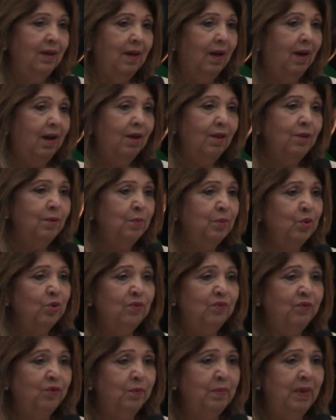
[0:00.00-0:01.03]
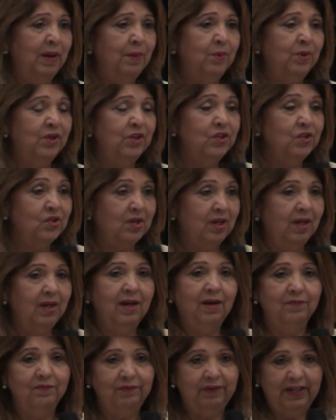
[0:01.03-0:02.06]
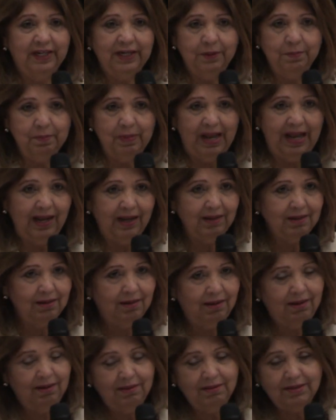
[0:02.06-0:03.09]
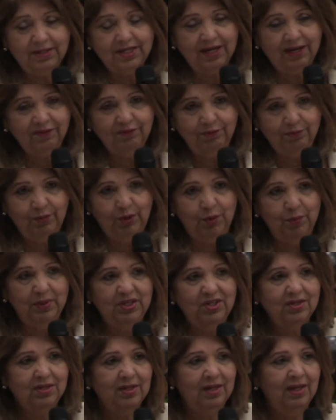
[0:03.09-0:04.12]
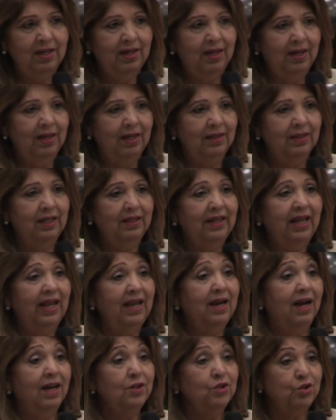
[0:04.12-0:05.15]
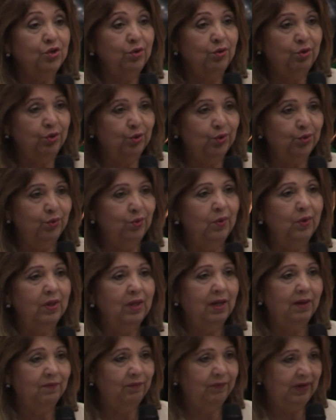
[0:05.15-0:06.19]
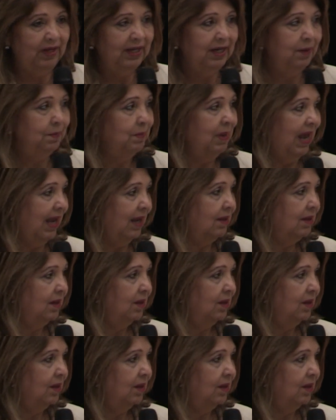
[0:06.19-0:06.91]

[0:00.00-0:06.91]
All the beautiful memories come flooding back. All the tough moments that they got you through come flooding back.